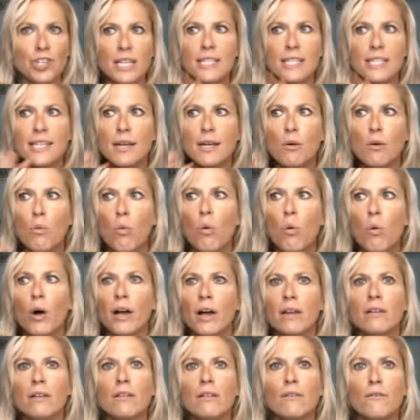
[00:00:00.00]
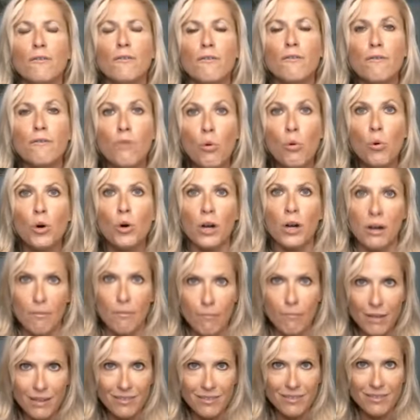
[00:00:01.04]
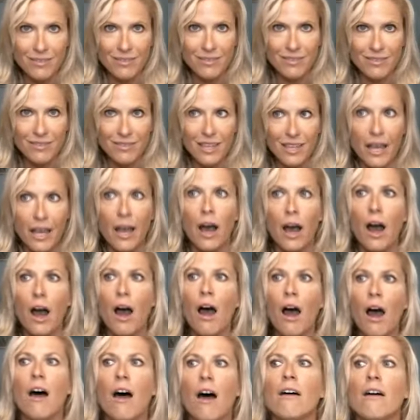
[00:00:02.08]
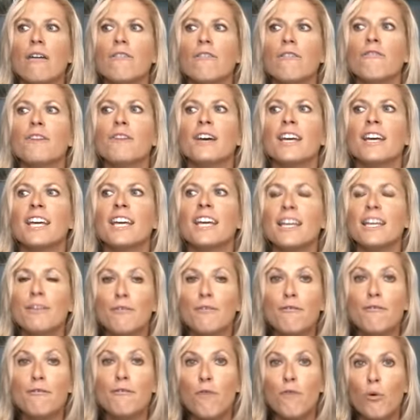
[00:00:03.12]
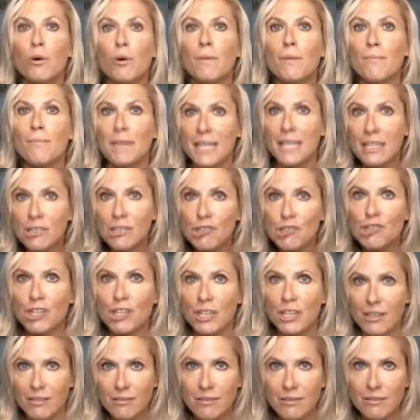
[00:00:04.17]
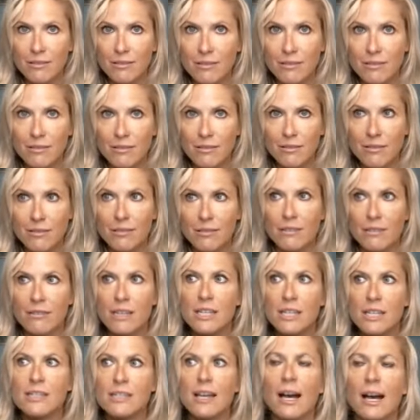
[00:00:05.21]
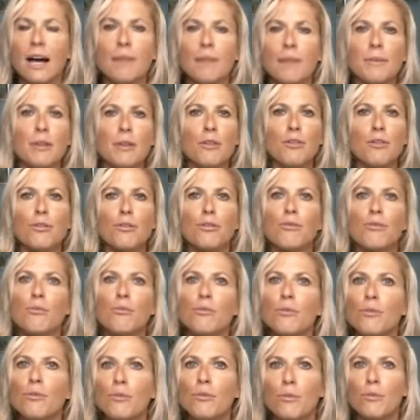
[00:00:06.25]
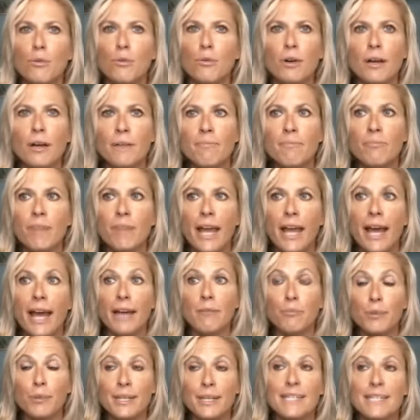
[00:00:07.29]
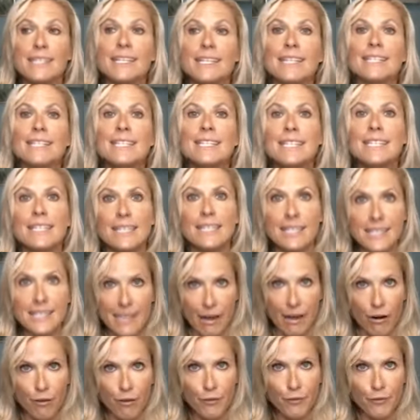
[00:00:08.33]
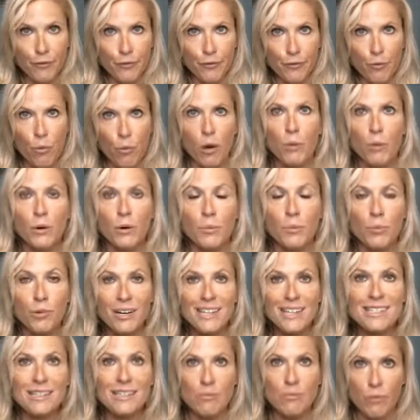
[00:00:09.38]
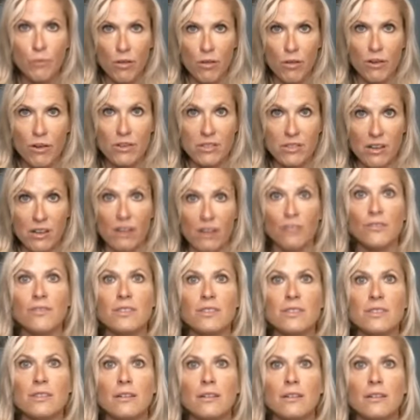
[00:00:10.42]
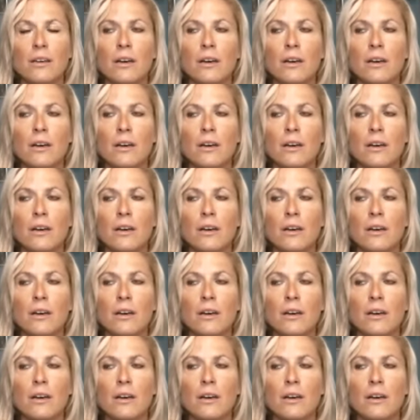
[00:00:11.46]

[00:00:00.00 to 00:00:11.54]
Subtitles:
It's a one form of information that is coming through and presenting itself while we're present with ourselves